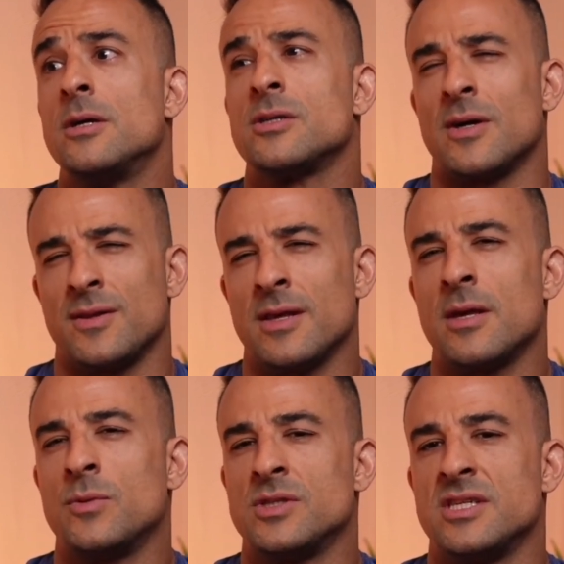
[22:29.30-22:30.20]
So I think it
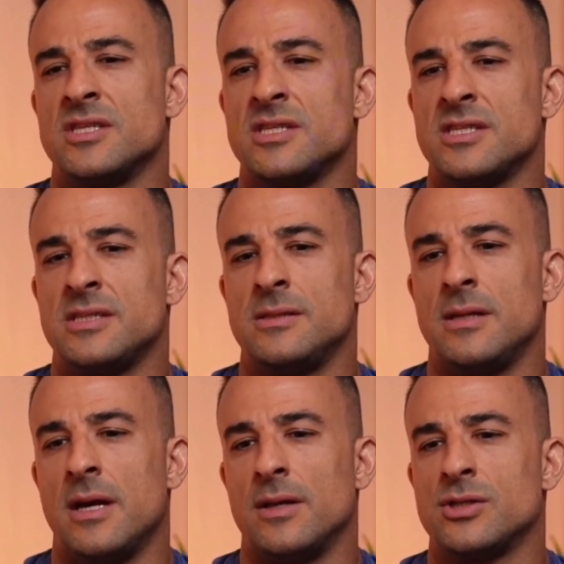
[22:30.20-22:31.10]
was
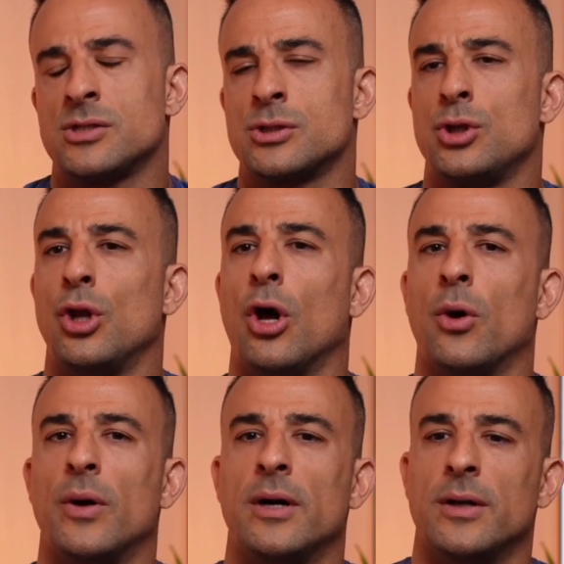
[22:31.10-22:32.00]
the
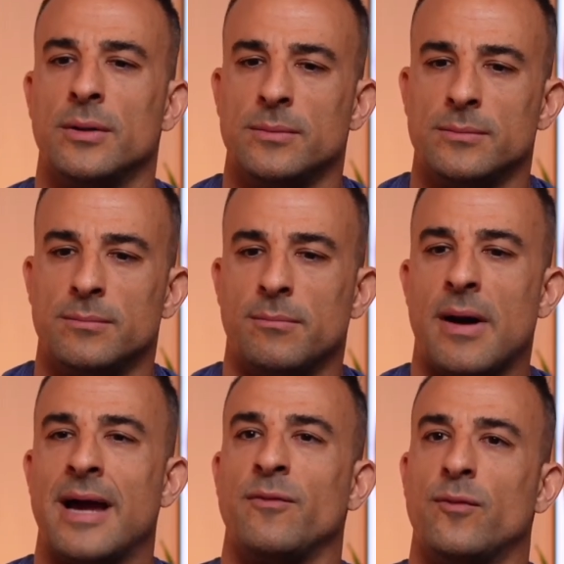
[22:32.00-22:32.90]
slower,
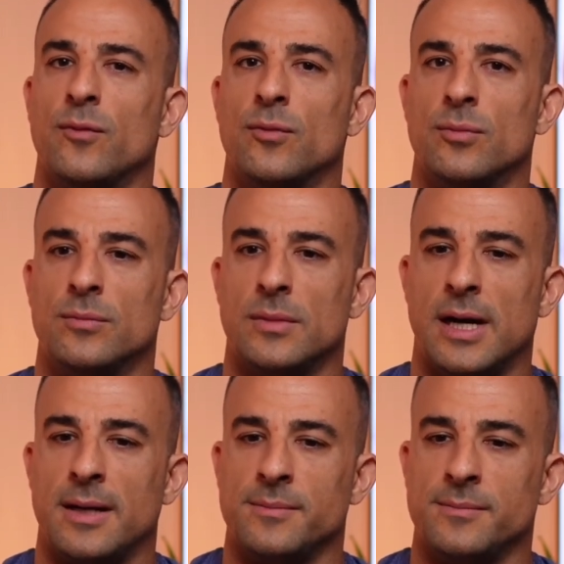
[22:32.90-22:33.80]
mindful,
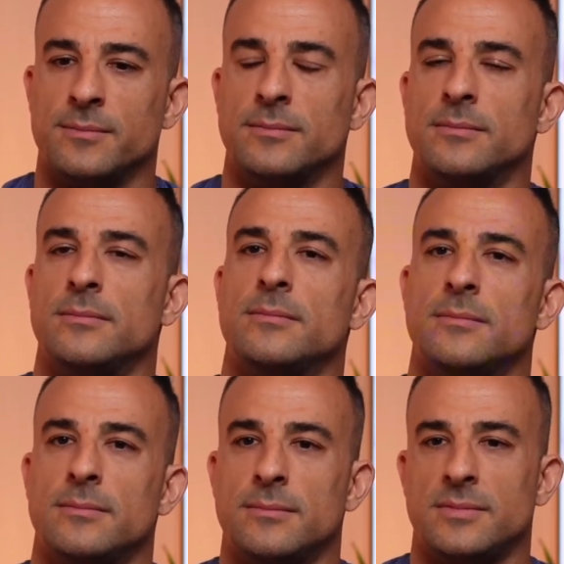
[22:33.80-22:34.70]

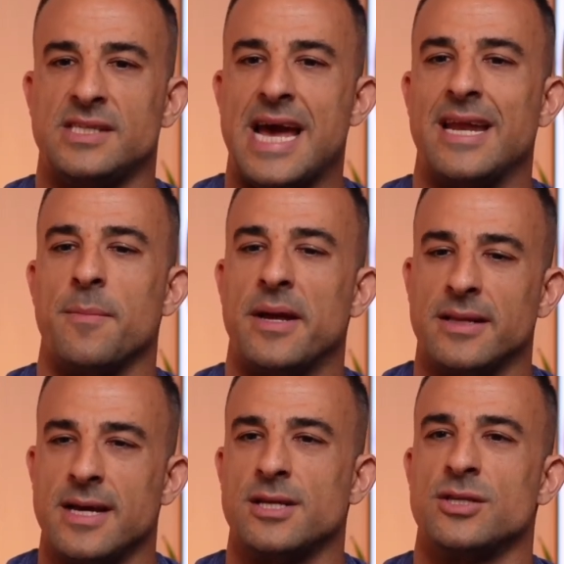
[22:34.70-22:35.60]
standing
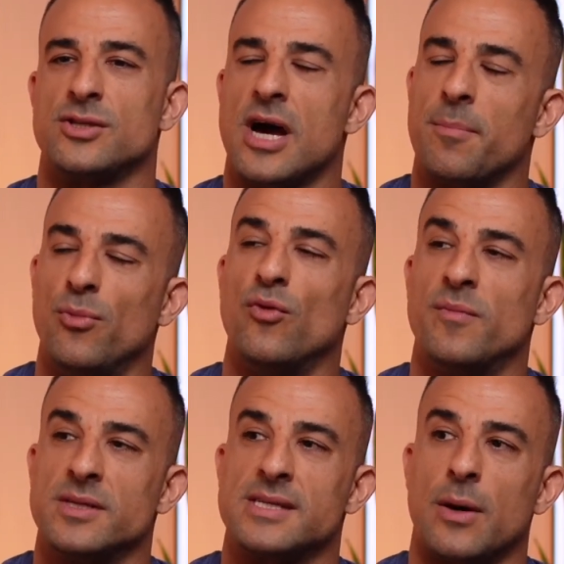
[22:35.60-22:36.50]
meditation type
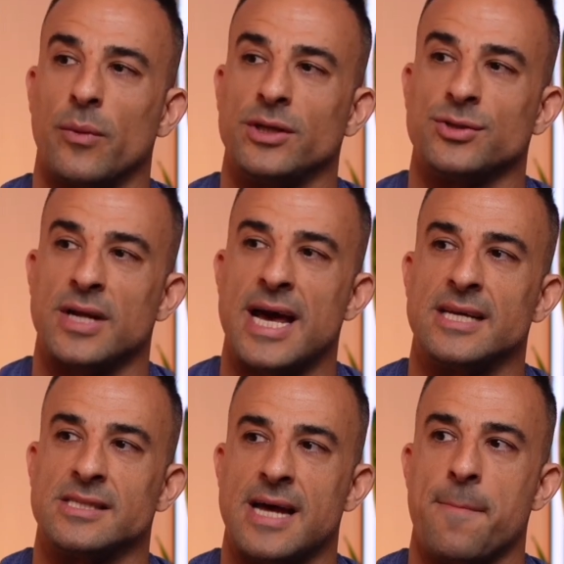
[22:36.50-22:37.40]
movements that Wing Chun
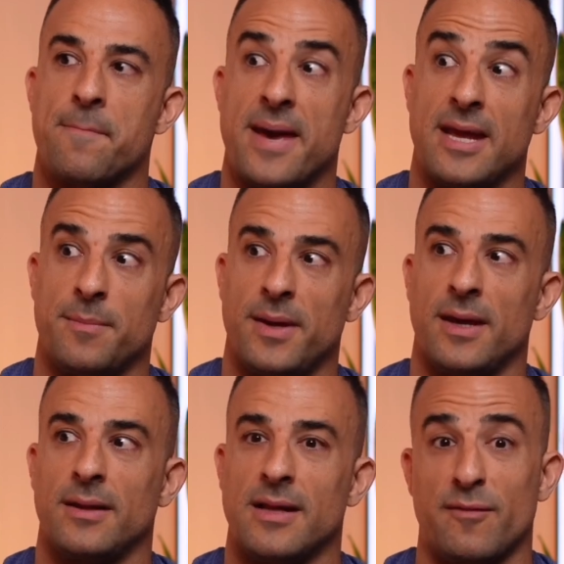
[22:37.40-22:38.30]
has that
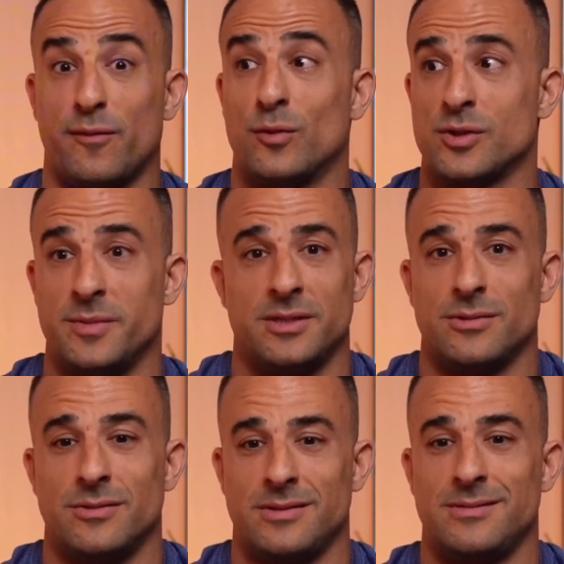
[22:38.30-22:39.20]
forced me to